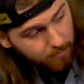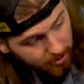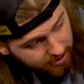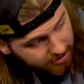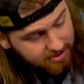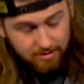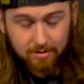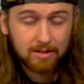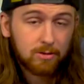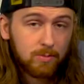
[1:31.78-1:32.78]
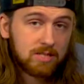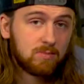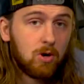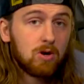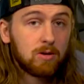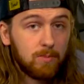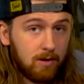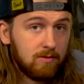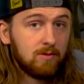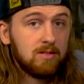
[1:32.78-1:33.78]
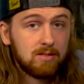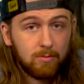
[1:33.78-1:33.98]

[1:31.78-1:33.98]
but it's a little bit small comparatively to some